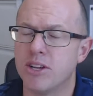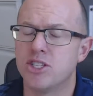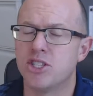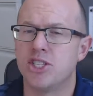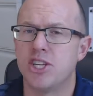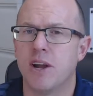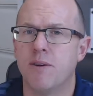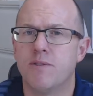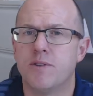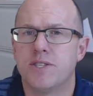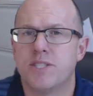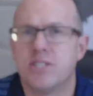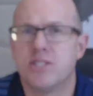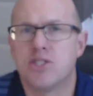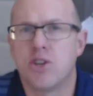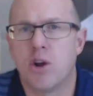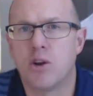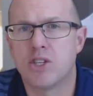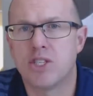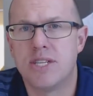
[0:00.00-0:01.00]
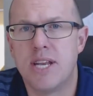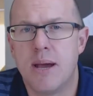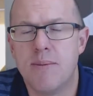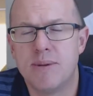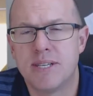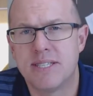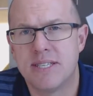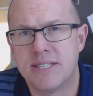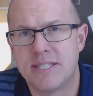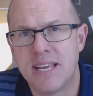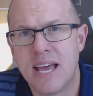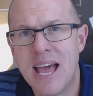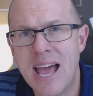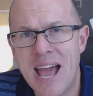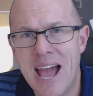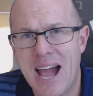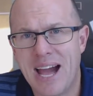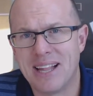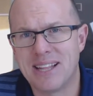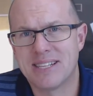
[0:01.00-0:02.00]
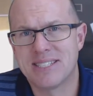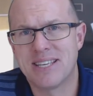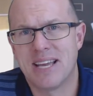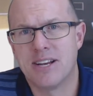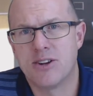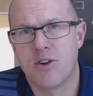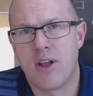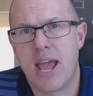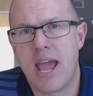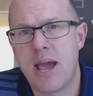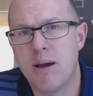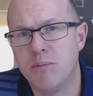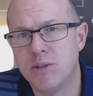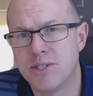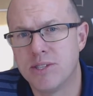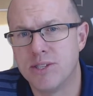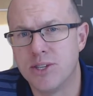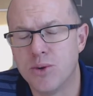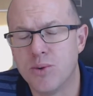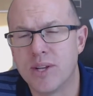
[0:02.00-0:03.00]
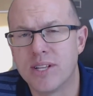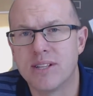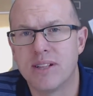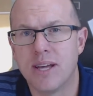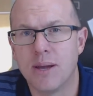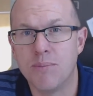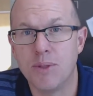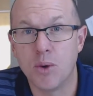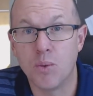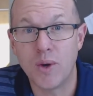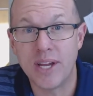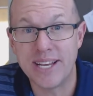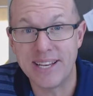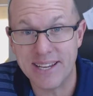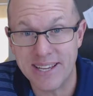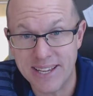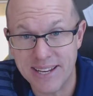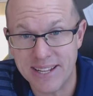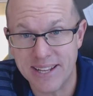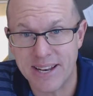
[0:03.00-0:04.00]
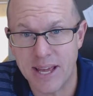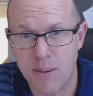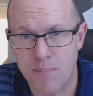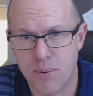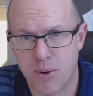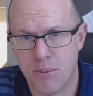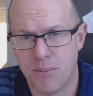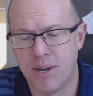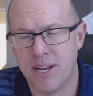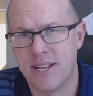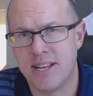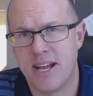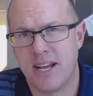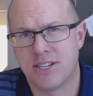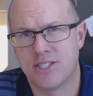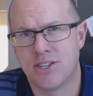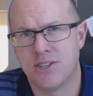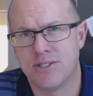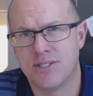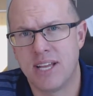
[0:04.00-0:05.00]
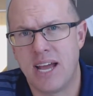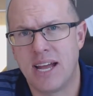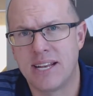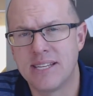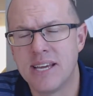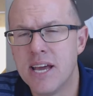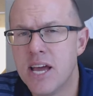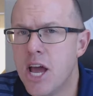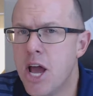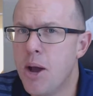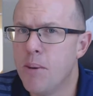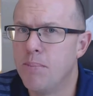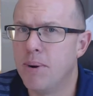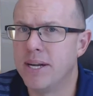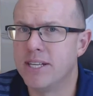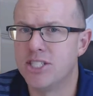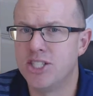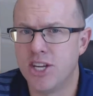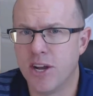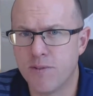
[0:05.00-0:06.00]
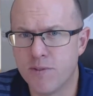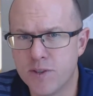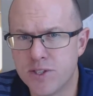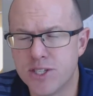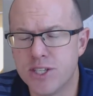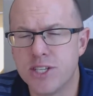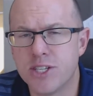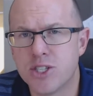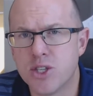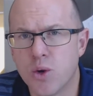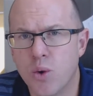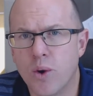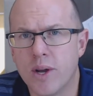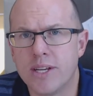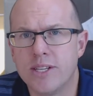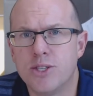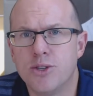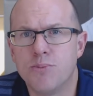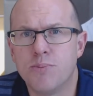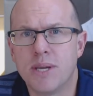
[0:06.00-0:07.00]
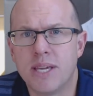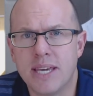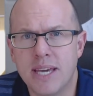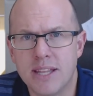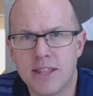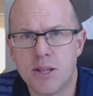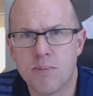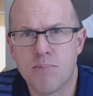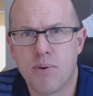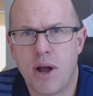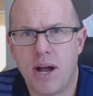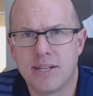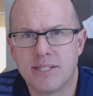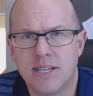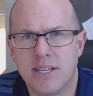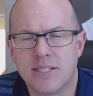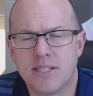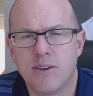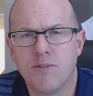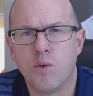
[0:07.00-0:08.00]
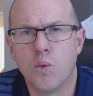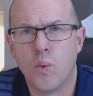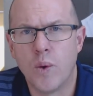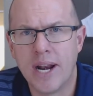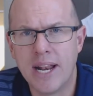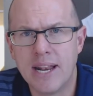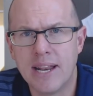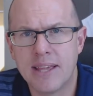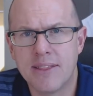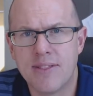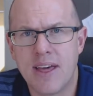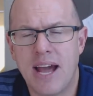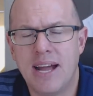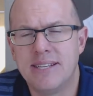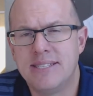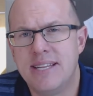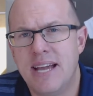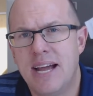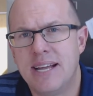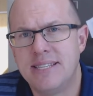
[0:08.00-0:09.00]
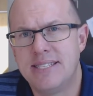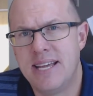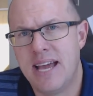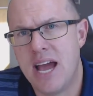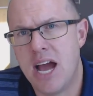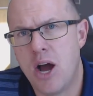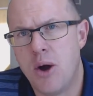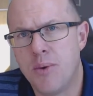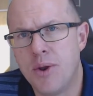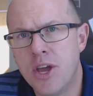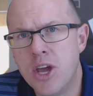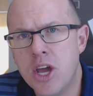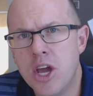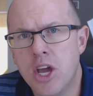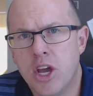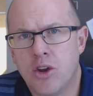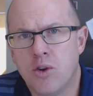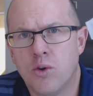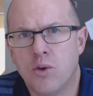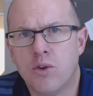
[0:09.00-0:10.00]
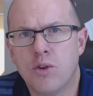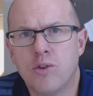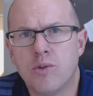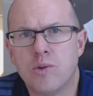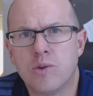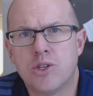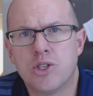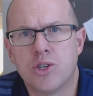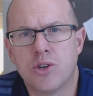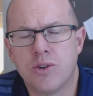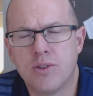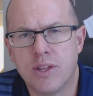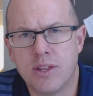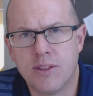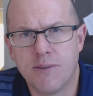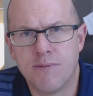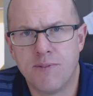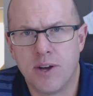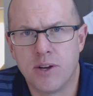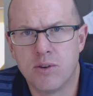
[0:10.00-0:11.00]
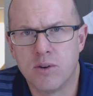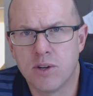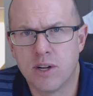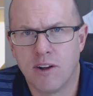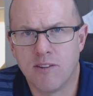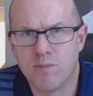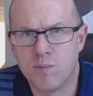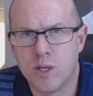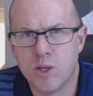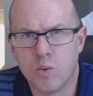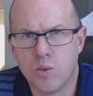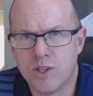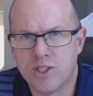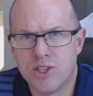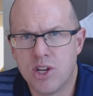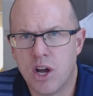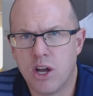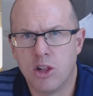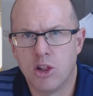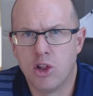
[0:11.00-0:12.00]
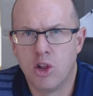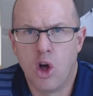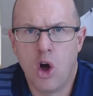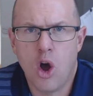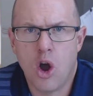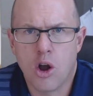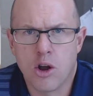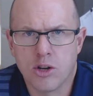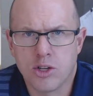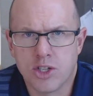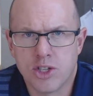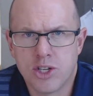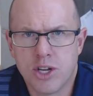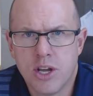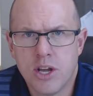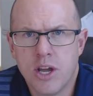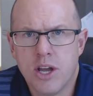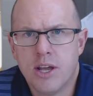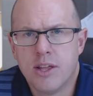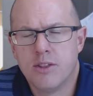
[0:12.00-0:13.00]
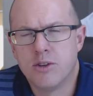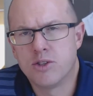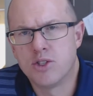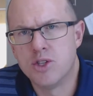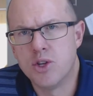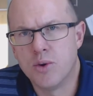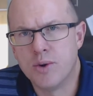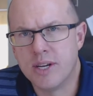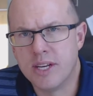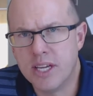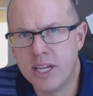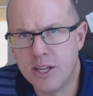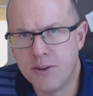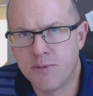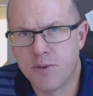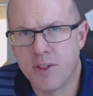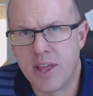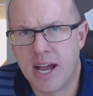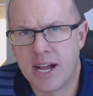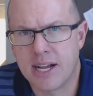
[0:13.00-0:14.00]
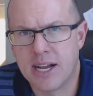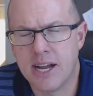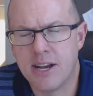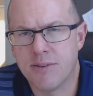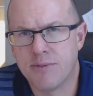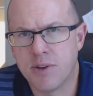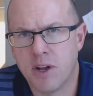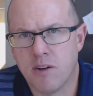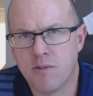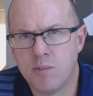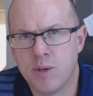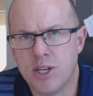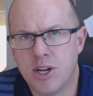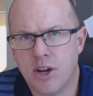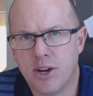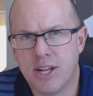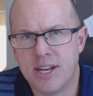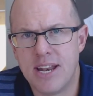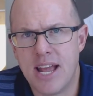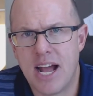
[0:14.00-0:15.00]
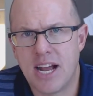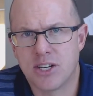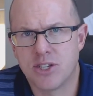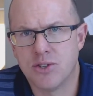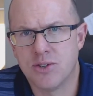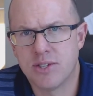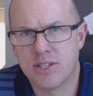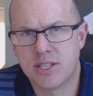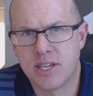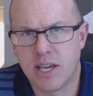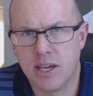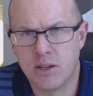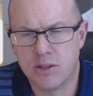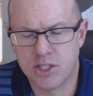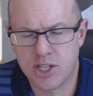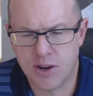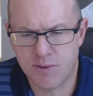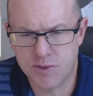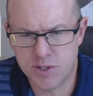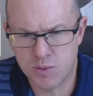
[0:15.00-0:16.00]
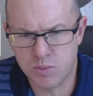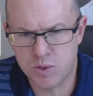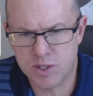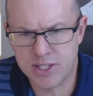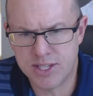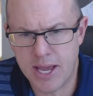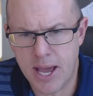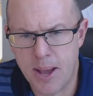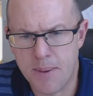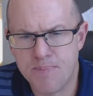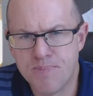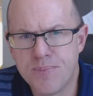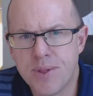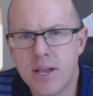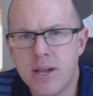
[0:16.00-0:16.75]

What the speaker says: it's Jefferson's arch nemesis, Alexander Hamilton, who had claimed that we needed a permanent national debt. But Jefferson is going to begin the process of whittling that debt down in order to assure that the federal government was not large. There's no need for that kind of government on a national scale, Jefferson would say.